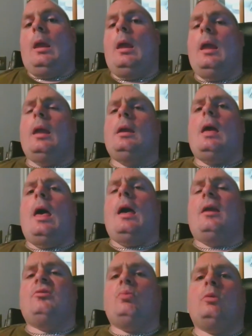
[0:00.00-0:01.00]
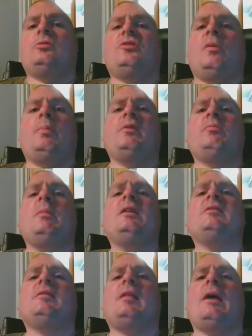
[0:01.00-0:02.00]
Hey guys, what's up? It's me,
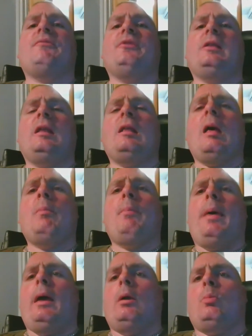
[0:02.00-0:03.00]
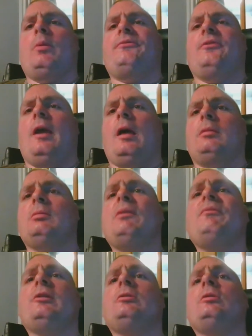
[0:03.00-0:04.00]
Stephan, and I'm back with yet
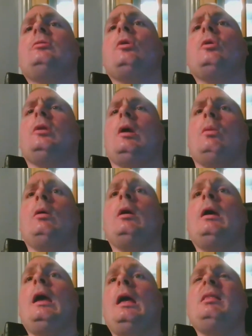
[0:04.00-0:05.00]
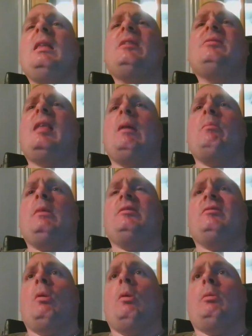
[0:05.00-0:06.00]
another tutorial, and this time it's
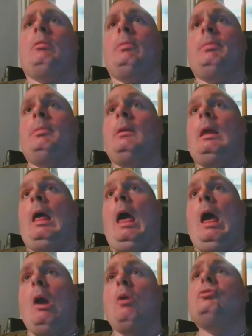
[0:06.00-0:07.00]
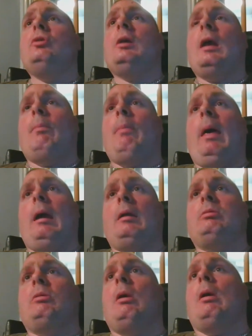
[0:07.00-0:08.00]
on how to get back
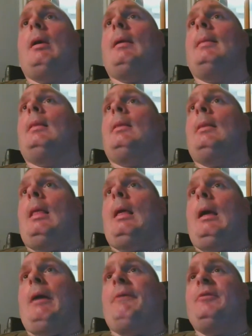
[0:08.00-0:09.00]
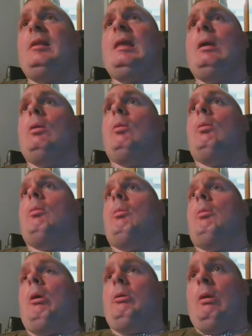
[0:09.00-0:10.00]
to a video
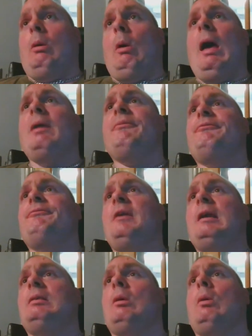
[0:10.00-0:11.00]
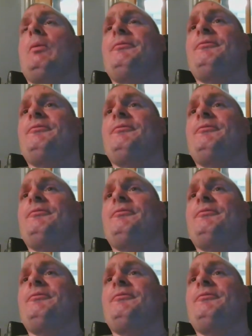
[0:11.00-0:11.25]
or a live feed on